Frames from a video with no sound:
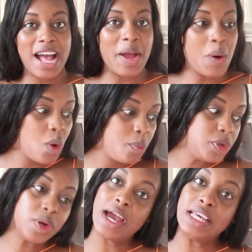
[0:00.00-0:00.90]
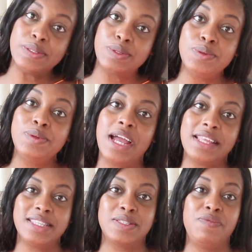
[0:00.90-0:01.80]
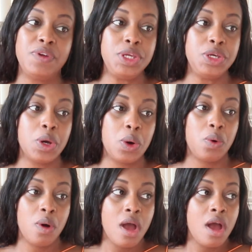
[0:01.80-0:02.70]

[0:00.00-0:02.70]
I hope you guys do like this video.